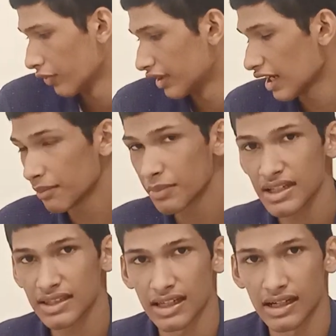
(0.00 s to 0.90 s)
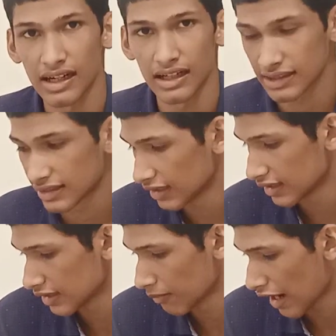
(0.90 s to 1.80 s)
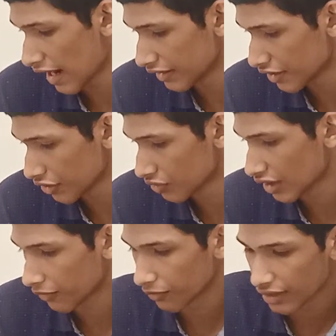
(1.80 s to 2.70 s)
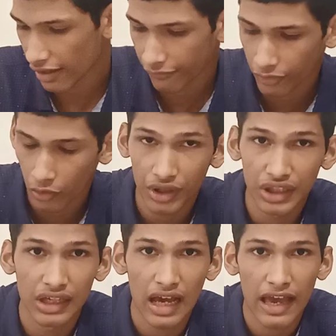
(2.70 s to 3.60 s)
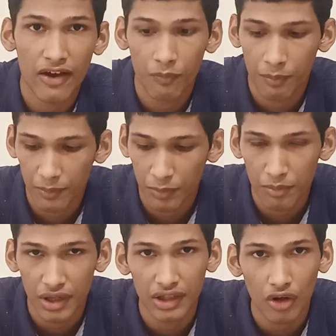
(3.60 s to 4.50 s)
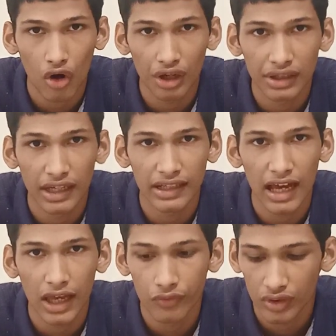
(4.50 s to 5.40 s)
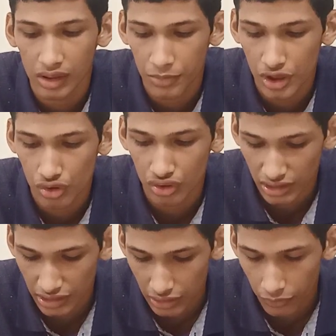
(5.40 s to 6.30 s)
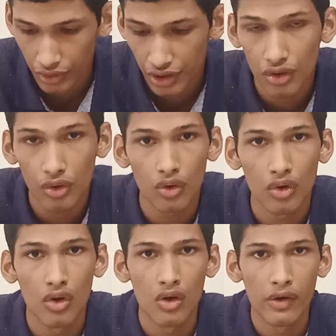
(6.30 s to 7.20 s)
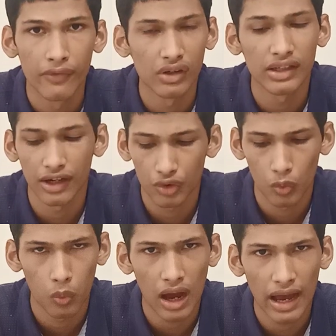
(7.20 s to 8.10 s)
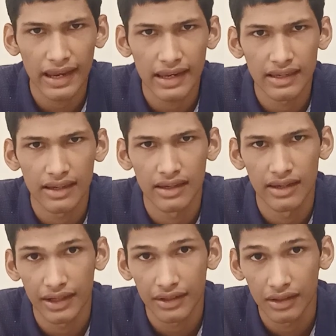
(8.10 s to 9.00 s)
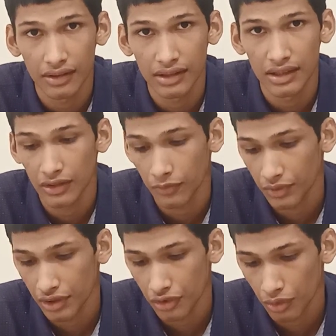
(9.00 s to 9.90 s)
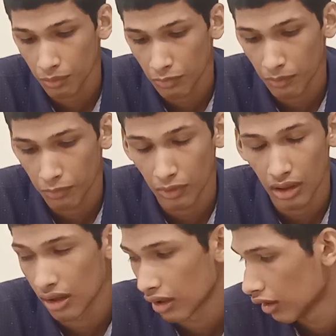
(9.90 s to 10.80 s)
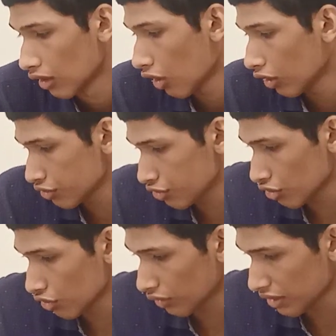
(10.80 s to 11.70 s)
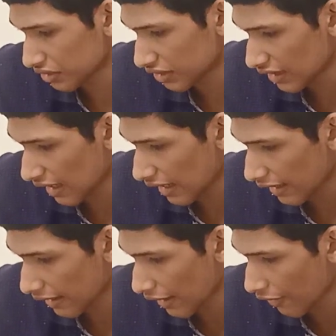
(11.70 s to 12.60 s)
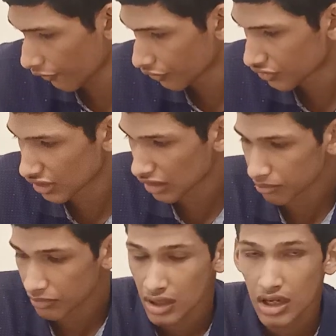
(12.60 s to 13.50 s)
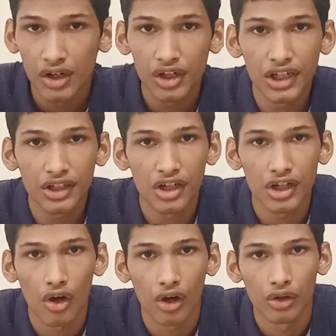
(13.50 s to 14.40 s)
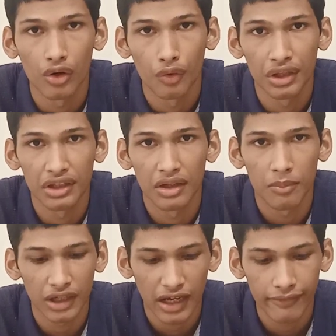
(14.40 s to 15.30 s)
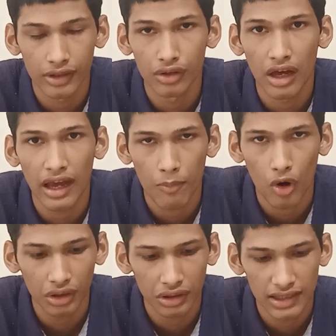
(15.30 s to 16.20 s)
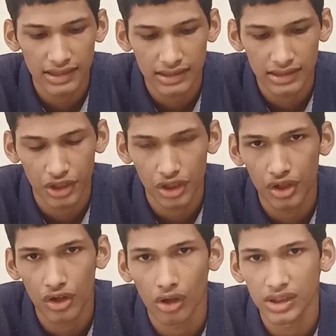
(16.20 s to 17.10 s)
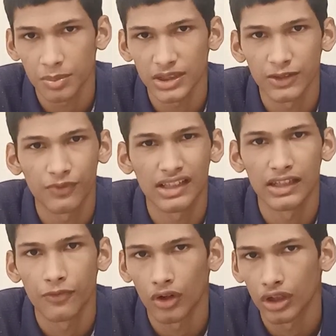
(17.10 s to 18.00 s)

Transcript: With that being said, let us see some additives that we have. Over here I have peppermint oil that I will be using in the video. We'll get to why later in the video. Also you can see I have some tea tree oil over here, but I bought this tea tree oil specifically